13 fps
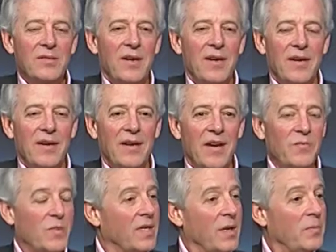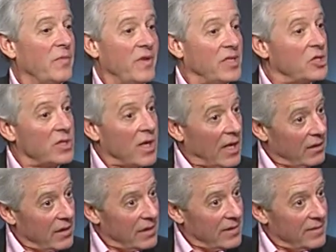I've become a
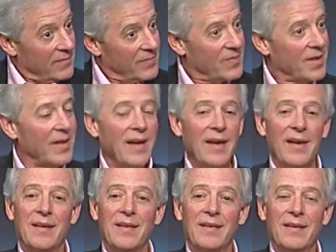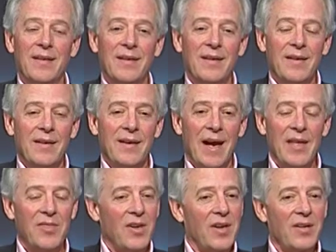vegetarian, and I
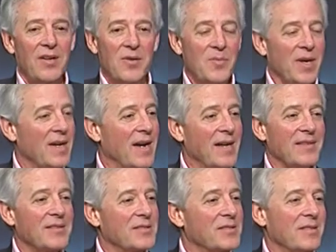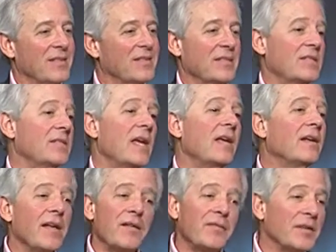thought, oh my God, this
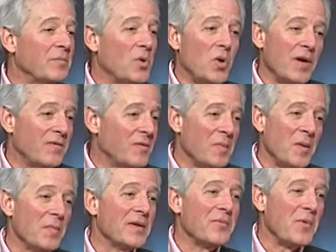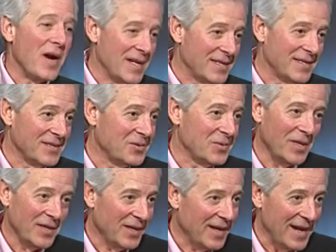steak-loving boy from the Midwest is
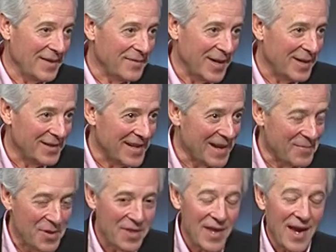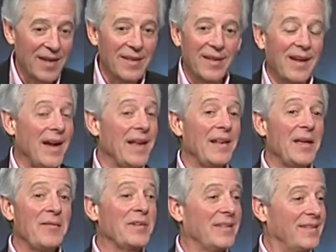really going to have a hard time with that. I
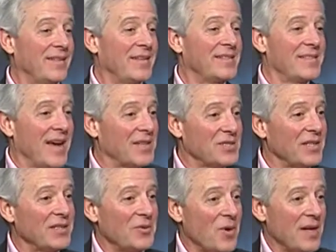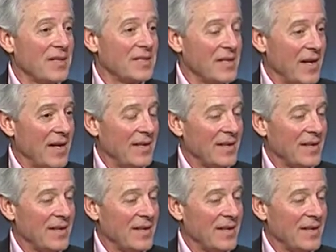love it. It's actually quite exciting.